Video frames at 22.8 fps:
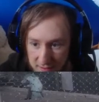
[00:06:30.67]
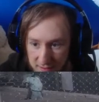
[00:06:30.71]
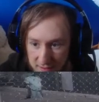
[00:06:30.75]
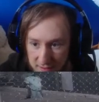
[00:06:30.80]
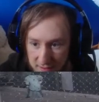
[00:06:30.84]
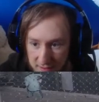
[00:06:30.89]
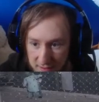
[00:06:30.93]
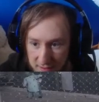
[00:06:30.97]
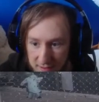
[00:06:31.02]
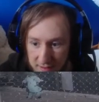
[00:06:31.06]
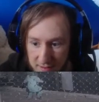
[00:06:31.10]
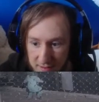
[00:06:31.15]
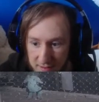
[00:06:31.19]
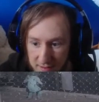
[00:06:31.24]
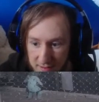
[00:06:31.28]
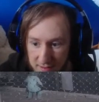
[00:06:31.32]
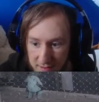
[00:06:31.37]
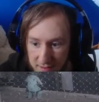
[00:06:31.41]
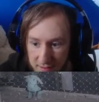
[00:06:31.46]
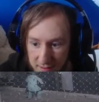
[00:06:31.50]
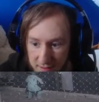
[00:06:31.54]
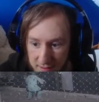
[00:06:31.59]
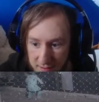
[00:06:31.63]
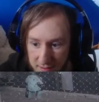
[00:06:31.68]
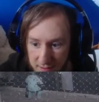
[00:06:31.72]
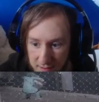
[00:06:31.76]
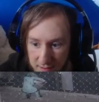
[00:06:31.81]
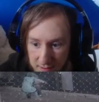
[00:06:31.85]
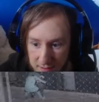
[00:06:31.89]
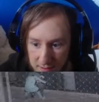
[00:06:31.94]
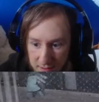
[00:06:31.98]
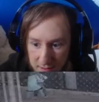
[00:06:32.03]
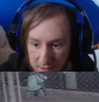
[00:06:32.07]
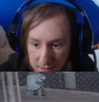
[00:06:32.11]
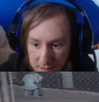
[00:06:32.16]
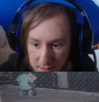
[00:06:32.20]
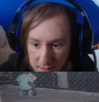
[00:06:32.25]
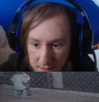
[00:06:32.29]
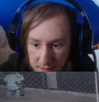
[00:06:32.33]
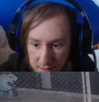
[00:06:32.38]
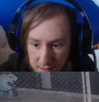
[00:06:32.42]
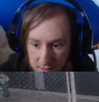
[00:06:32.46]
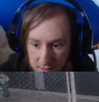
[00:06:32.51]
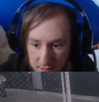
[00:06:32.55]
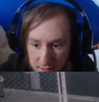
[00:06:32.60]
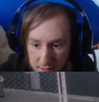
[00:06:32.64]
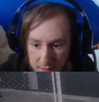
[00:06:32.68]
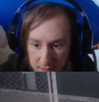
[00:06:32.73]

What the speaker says: (silence)